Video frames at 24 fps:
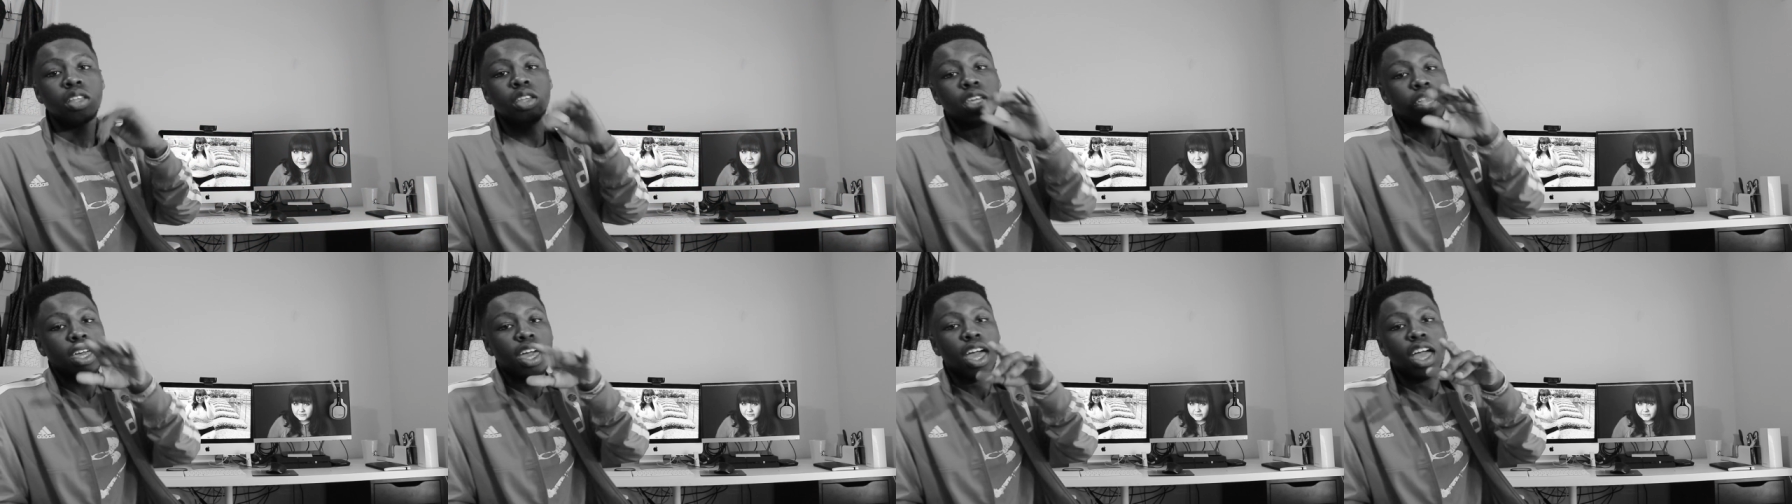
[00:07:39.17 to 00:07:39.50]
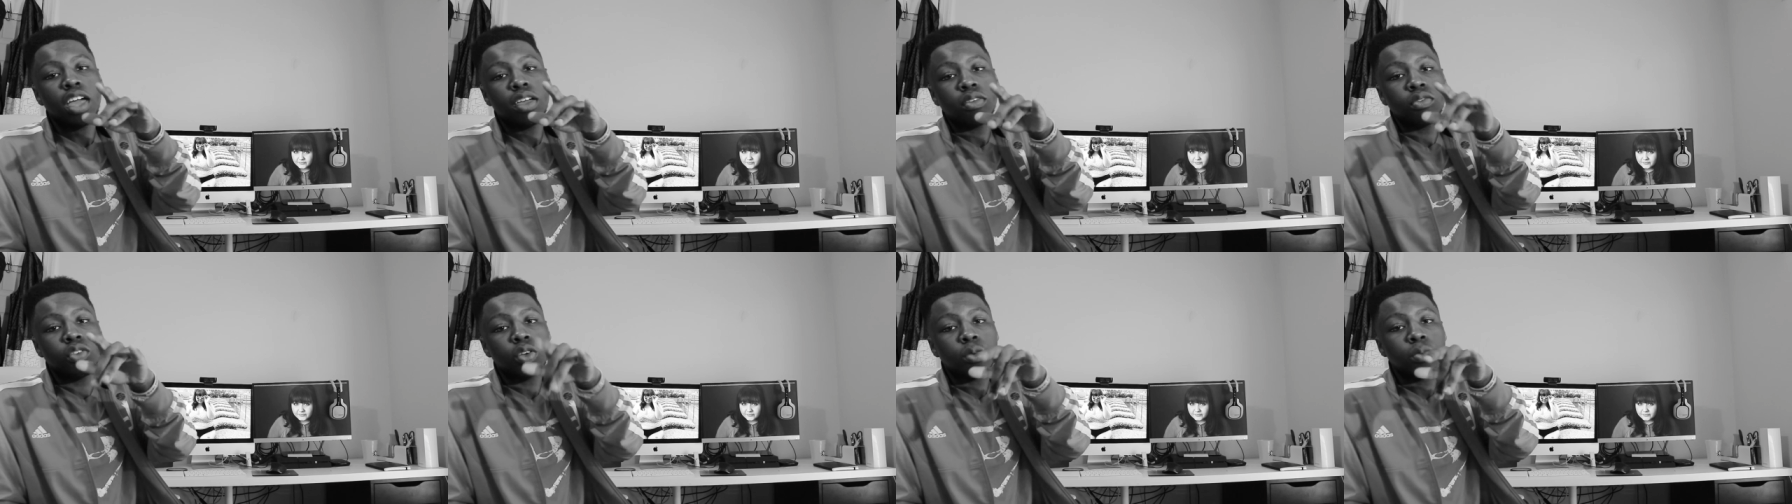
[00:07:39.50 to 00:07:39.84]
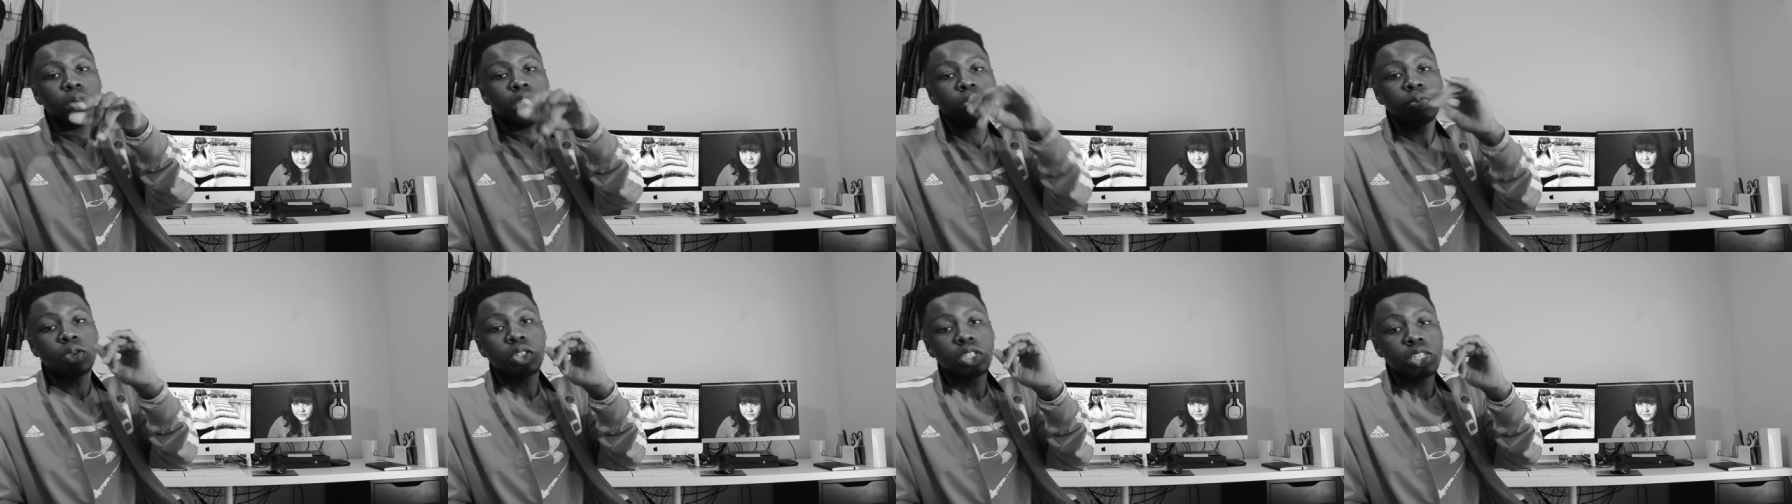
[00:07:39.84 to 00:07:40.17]
have your
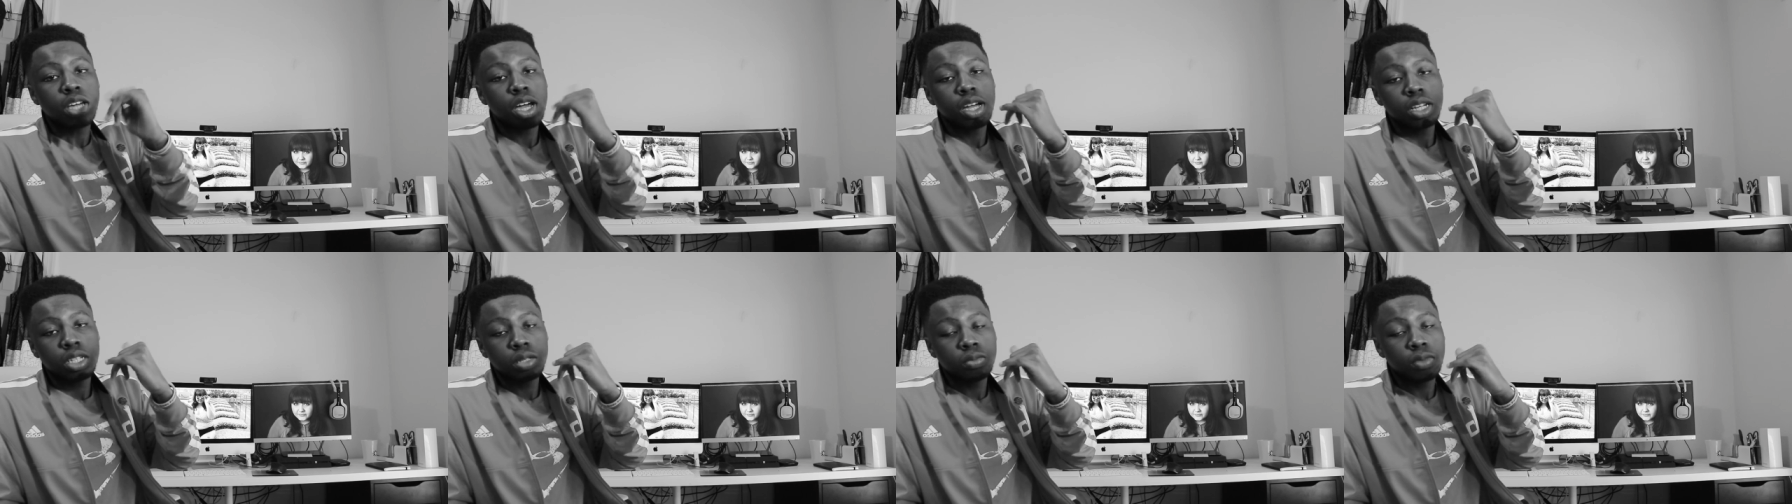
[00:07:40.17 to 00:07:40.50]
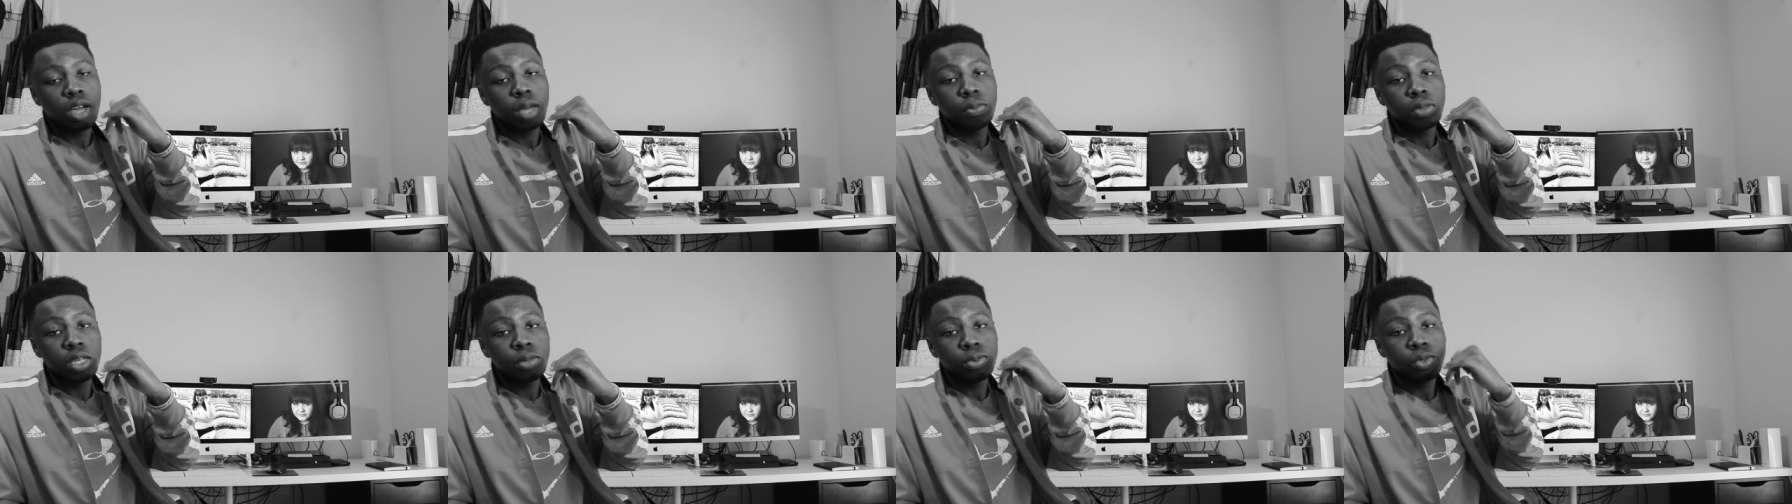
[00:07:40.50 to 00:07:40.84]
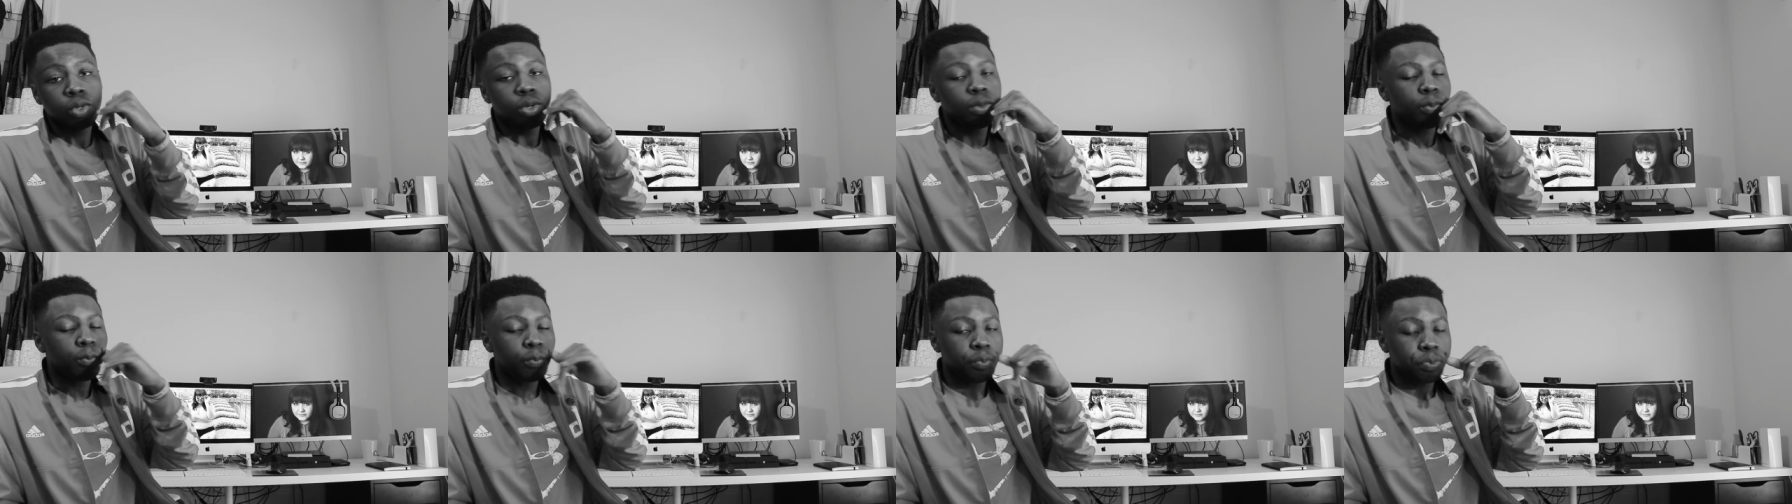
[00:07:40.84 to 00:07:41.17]
people talk to my
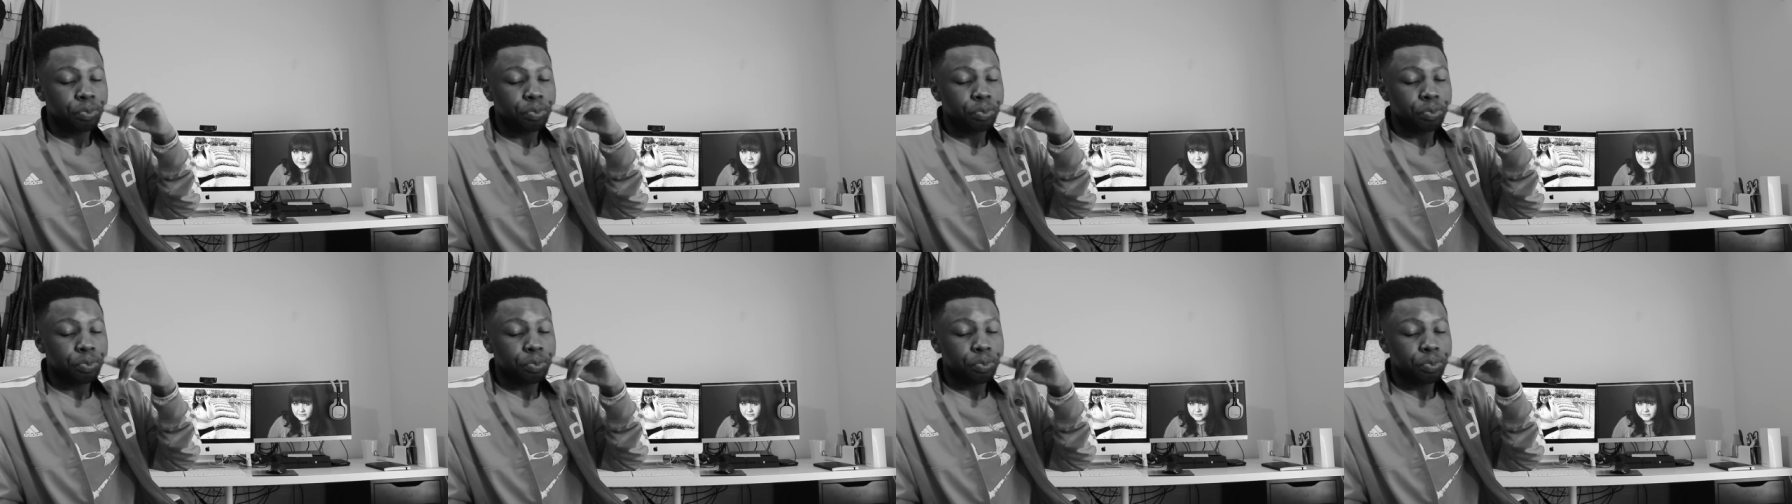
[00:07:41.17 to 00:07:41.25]
people,